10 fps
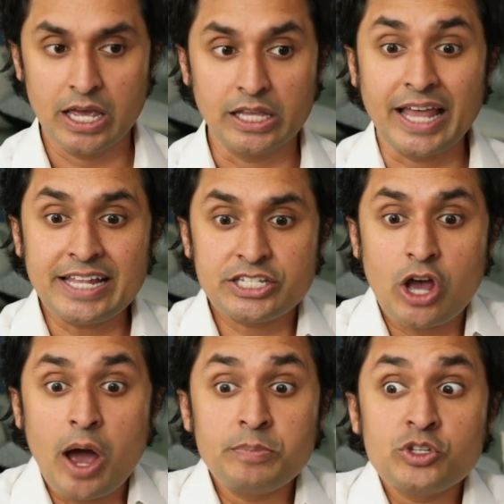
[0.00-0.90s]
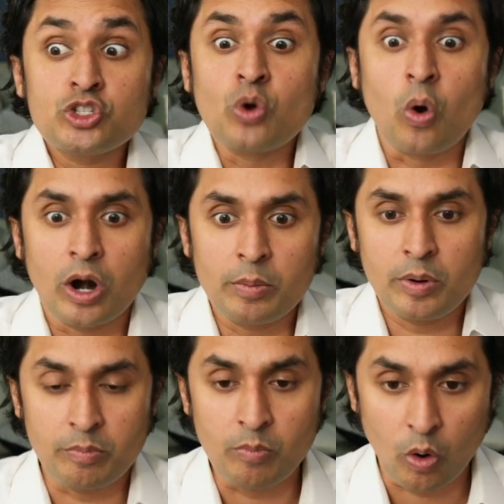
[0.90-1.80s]
Let's
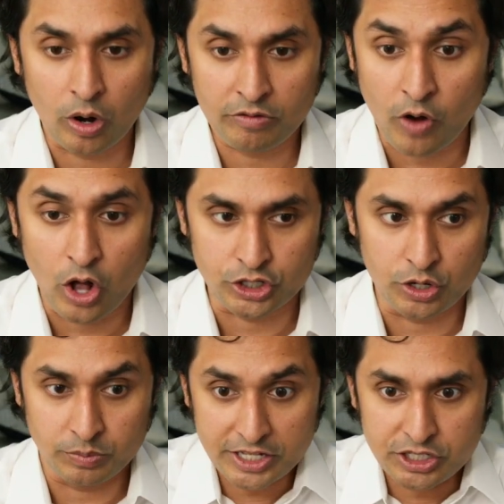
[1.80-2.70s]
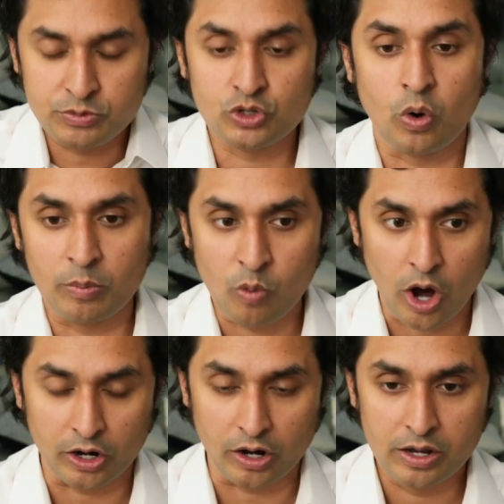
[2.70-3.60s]
absorb more volume. Let's absorb
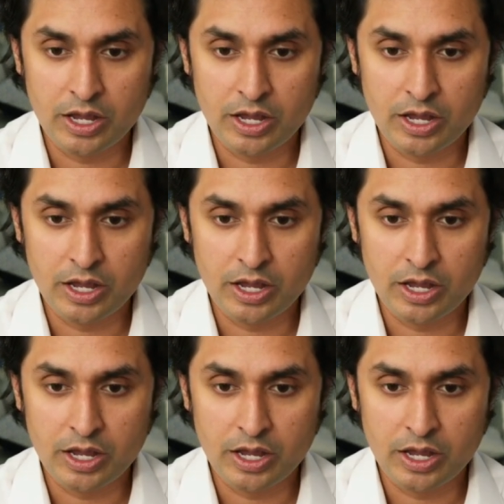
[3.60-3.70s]
water.